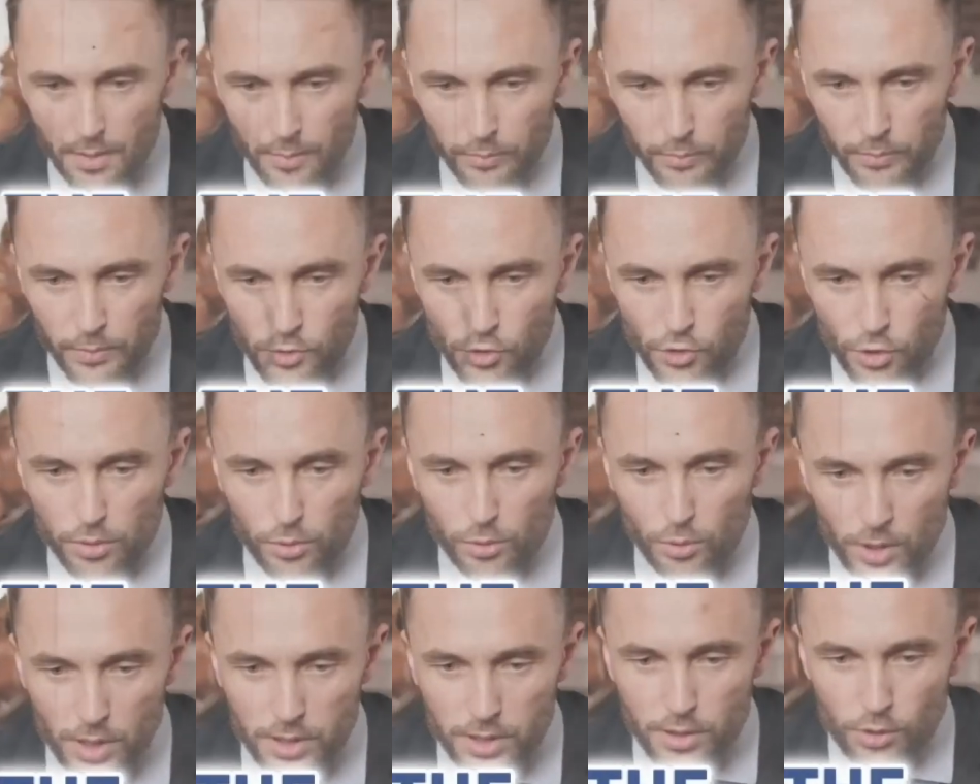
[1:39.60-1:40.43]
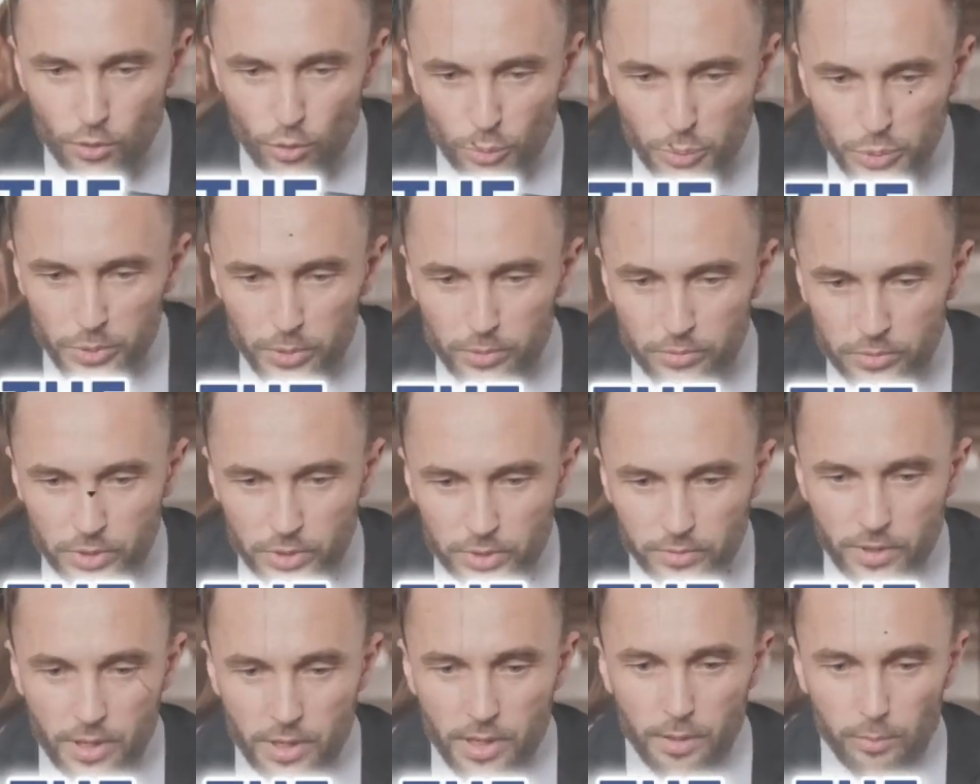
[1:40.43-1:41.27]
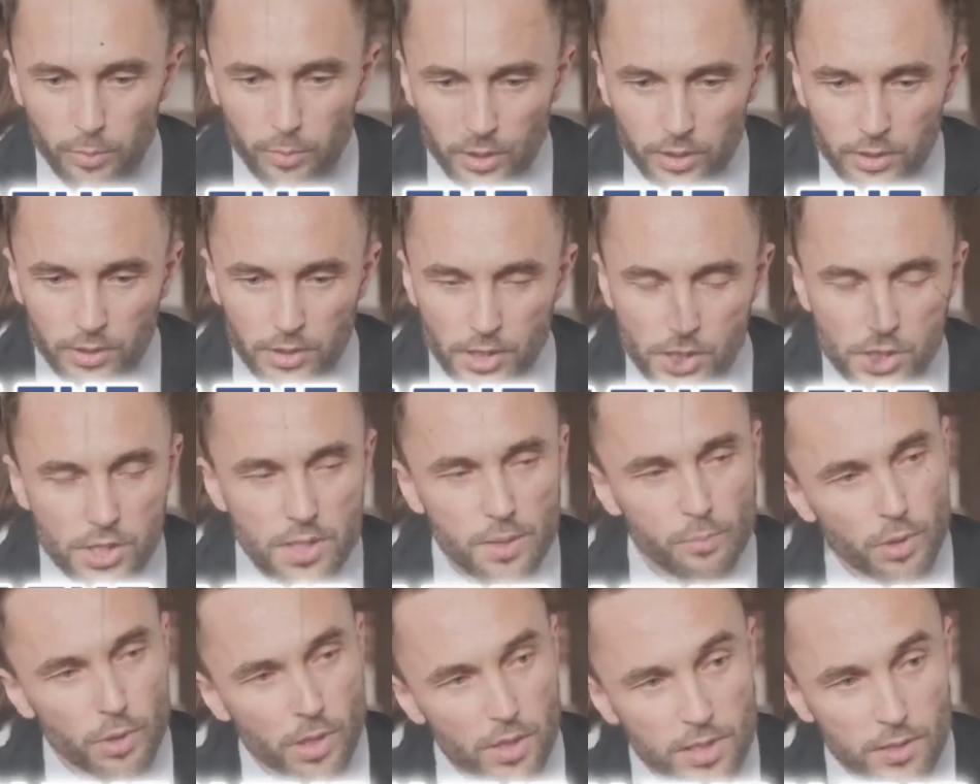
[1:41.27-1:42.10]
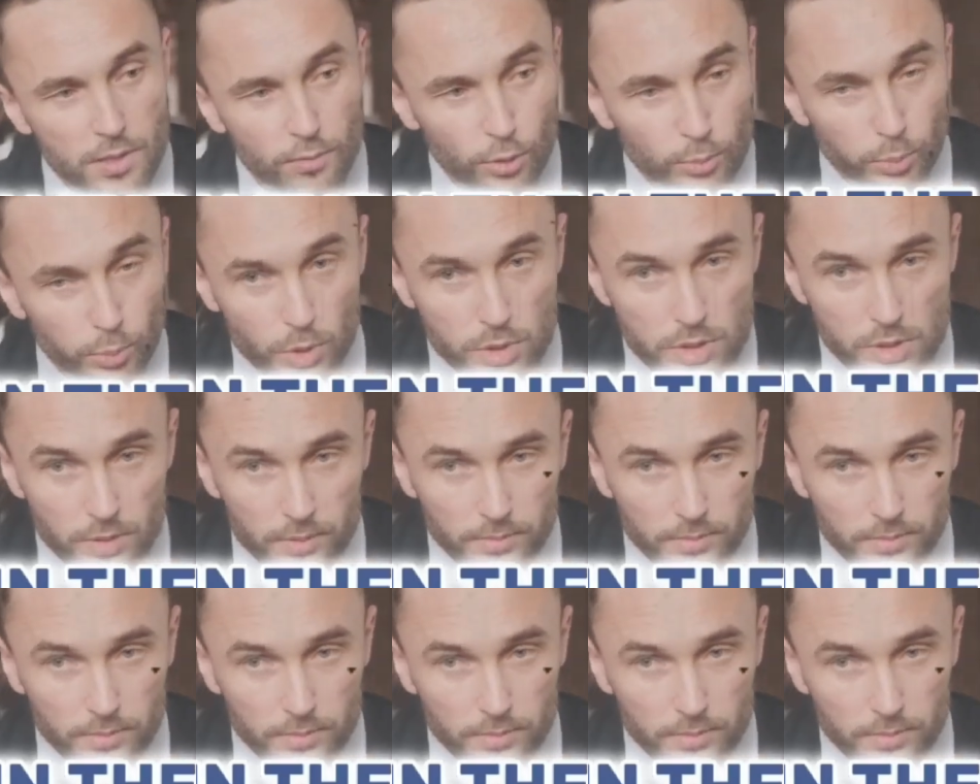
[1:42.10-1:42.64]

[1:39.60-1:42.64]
initial consultation, nothing is decided